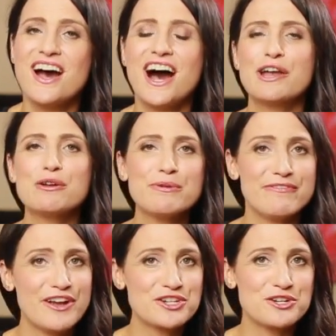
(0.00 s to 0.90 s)
Hiring a
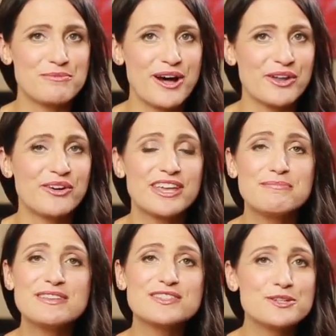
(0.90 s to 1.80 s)
professional model
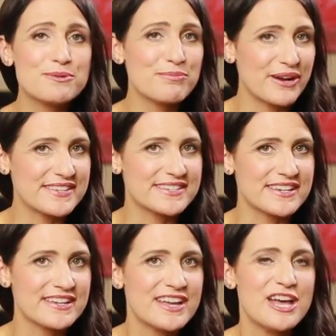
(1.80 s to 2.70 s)
can be super
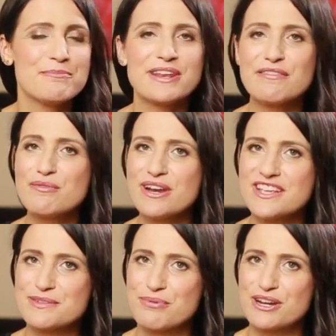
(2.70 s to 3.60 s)
pricey, but everyone
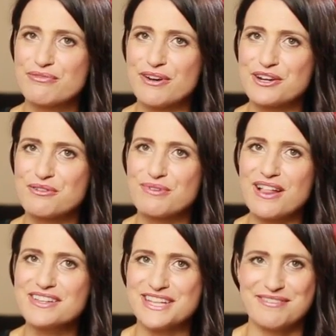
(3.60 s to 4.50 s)
has a pretty friend or
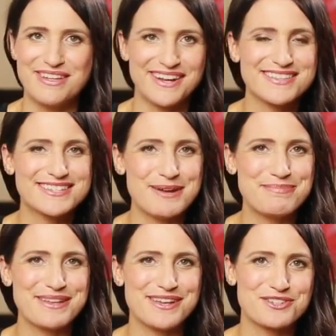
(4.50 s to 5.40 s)
relative that can
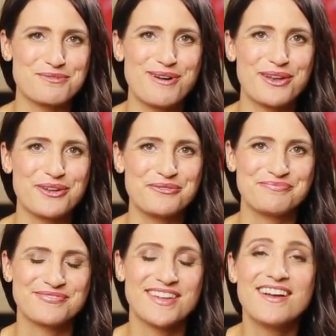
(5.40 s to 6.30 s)
step in as your model.